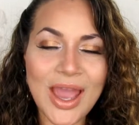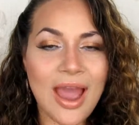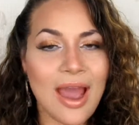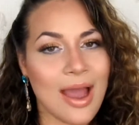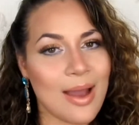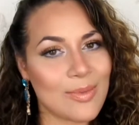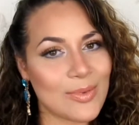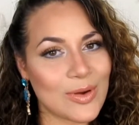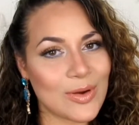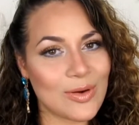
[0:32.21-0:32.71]

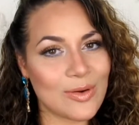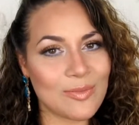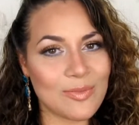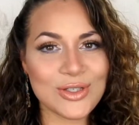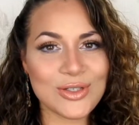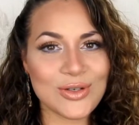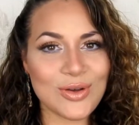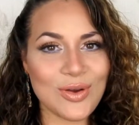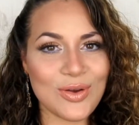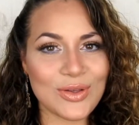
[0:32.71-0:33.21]
I'm going to
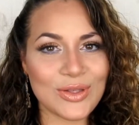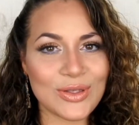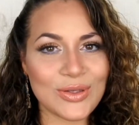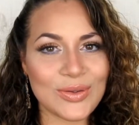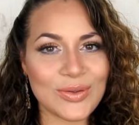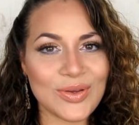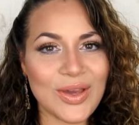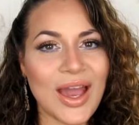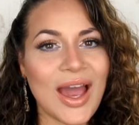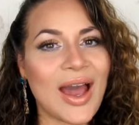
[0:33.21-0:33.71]
show
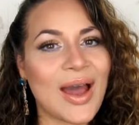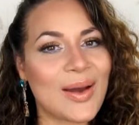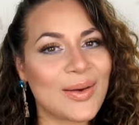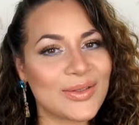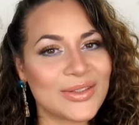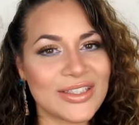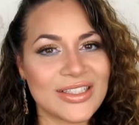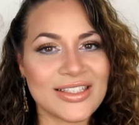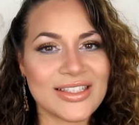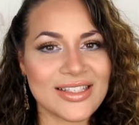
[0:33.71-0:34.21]
you
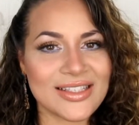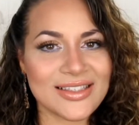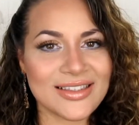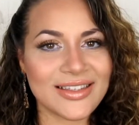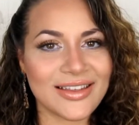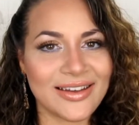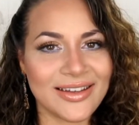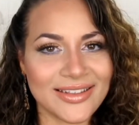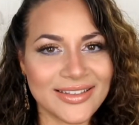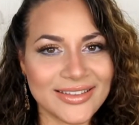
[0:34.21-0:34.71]
how this is
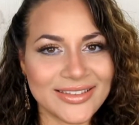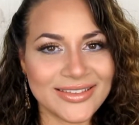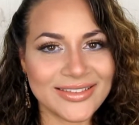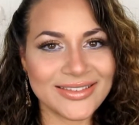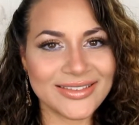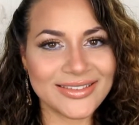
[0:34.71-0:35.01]
done.